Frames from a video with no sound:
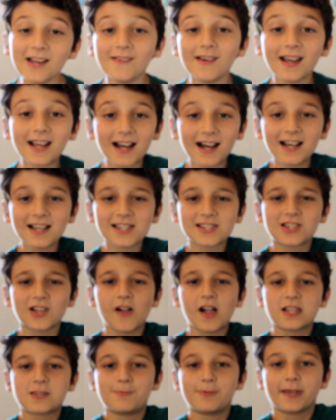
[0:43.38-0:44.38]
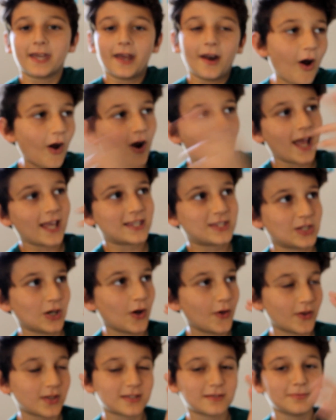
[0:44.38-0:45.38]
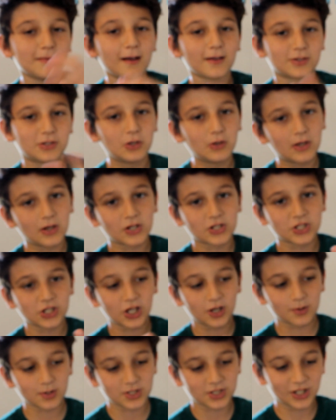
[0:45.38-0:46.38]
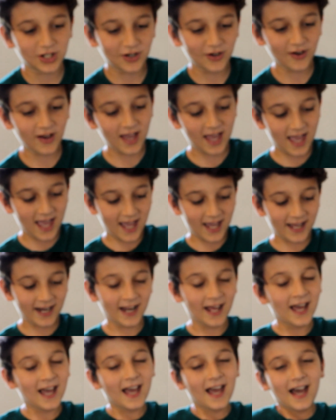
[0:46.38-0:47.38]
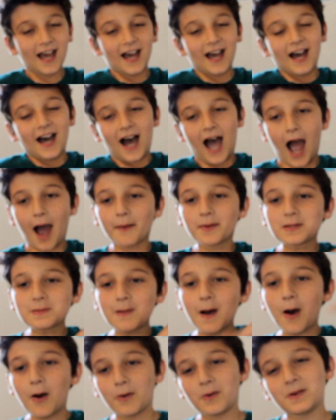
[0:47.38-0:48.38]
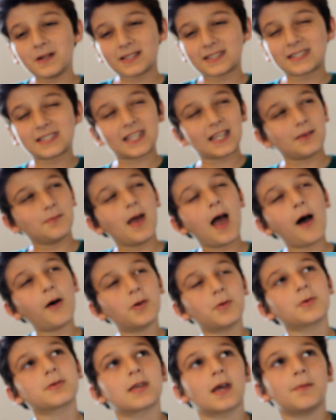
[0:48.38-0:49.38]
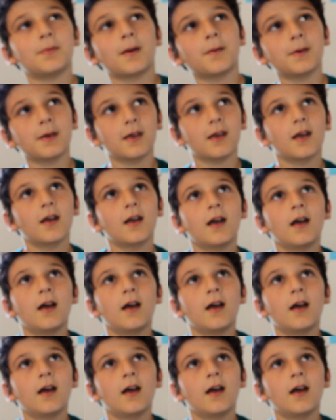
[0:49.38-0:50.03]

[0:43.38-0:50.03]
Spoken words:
Anyway guys, so let's begin. Alright, so this is about 2 years ago or so, and I was about, let's see, how was I? Maybe